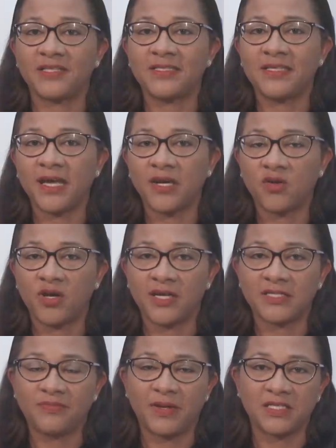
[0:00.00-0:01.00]
10 or
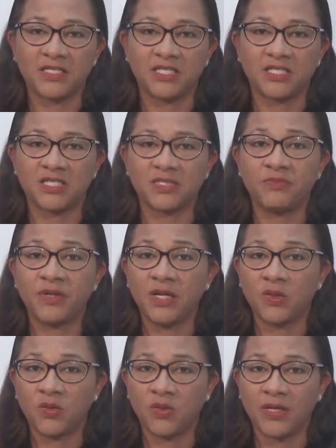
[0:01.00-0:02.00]
less passengers per
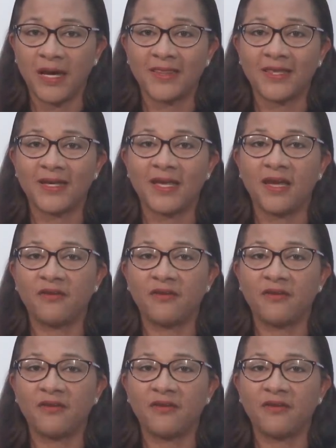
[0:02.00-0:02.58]
load and that